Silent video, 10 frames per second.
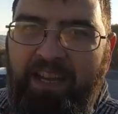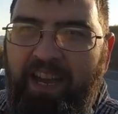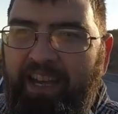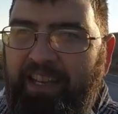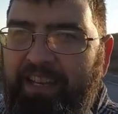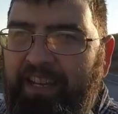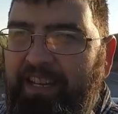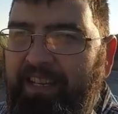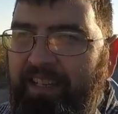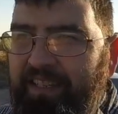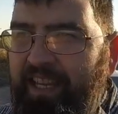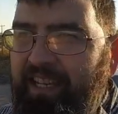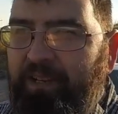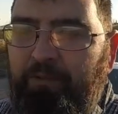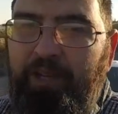And
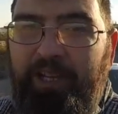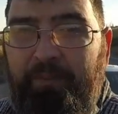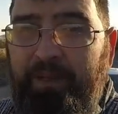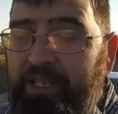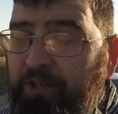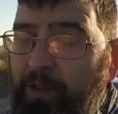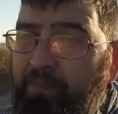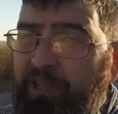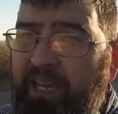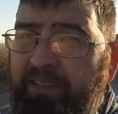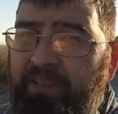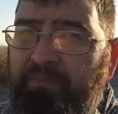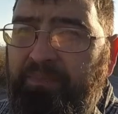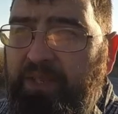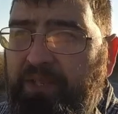yeah, we got a big trip planned.
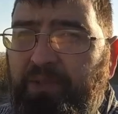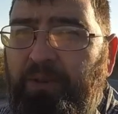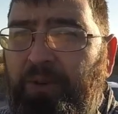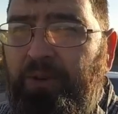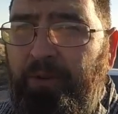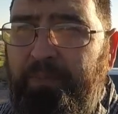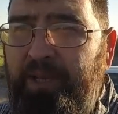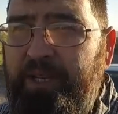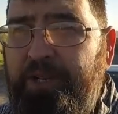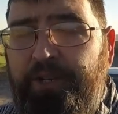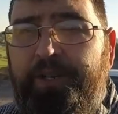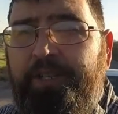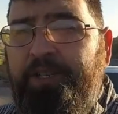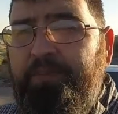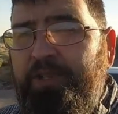So be sure
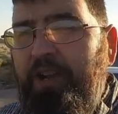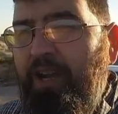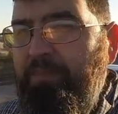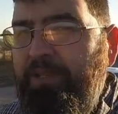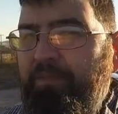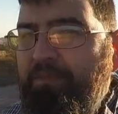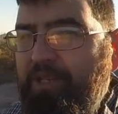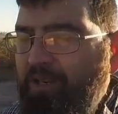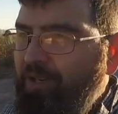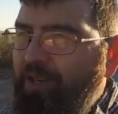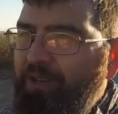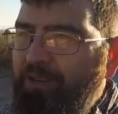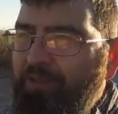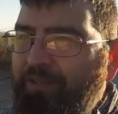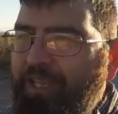you're subscribed. Turn on
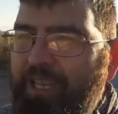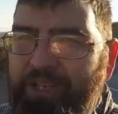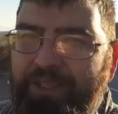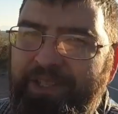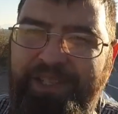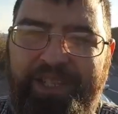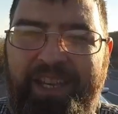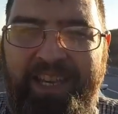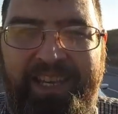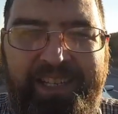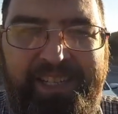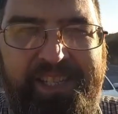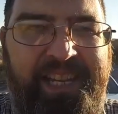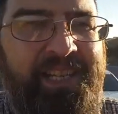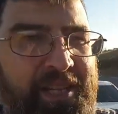notifications because
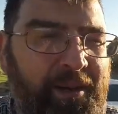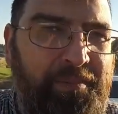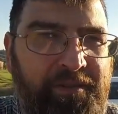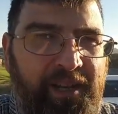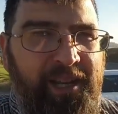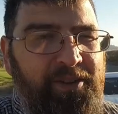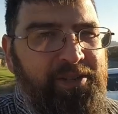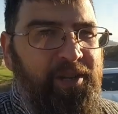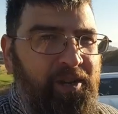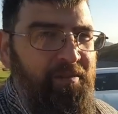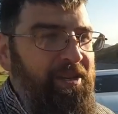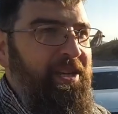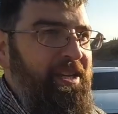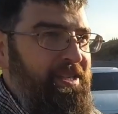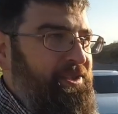the next couple videos are going to
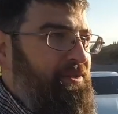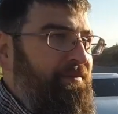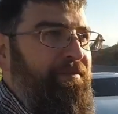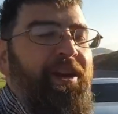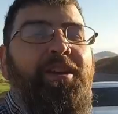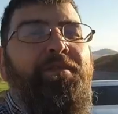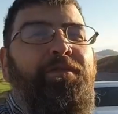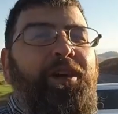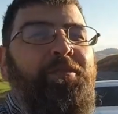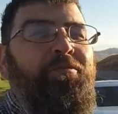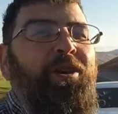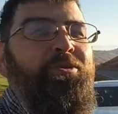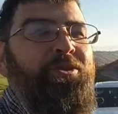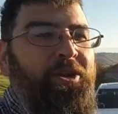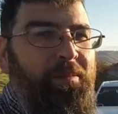be some very fun
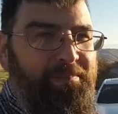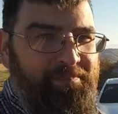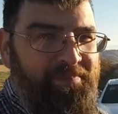road trip.